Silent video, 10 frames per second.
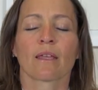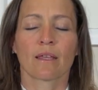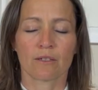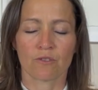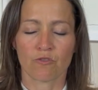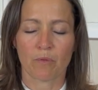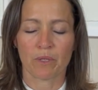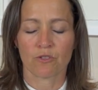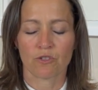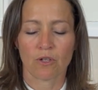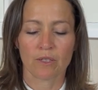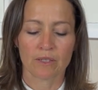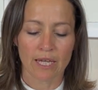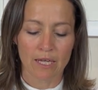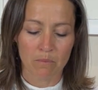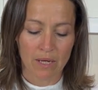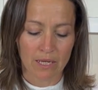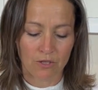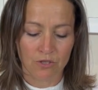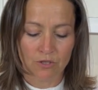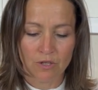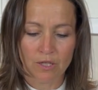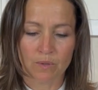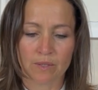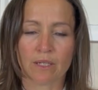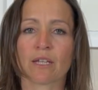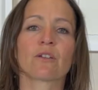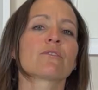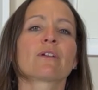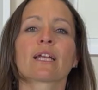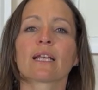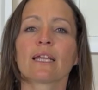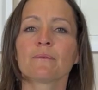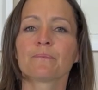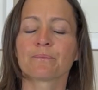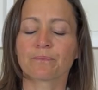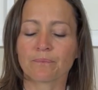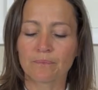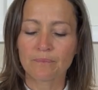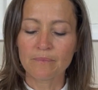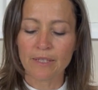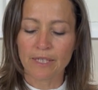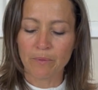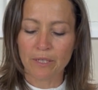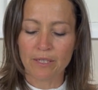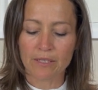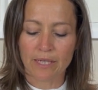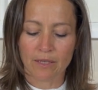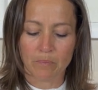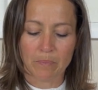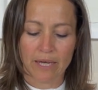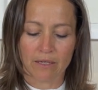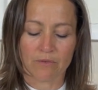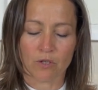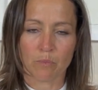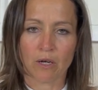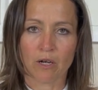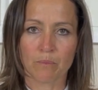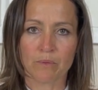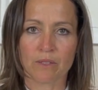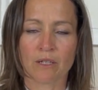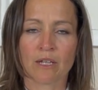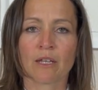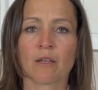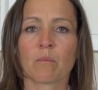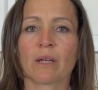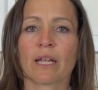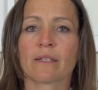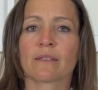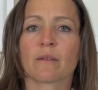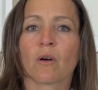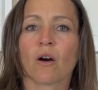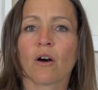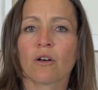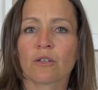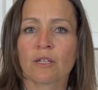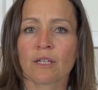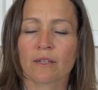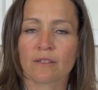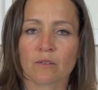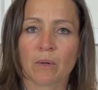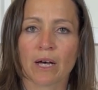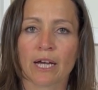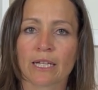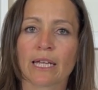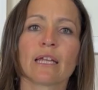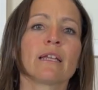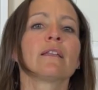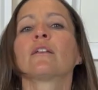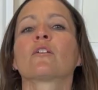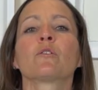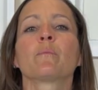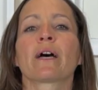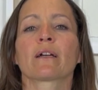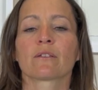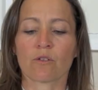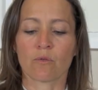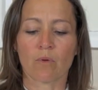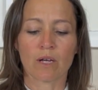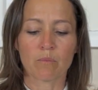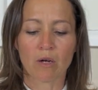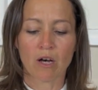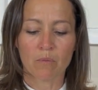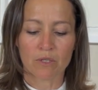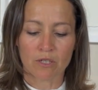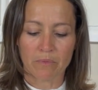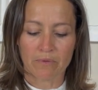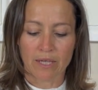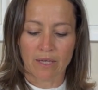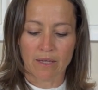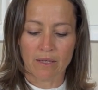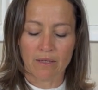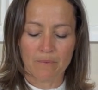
And dropping the shoulders again, making sure that we're sitting correctly. Then we're going to take the back of your palms, place them on the spine in the lower back. So one palm on top of the other.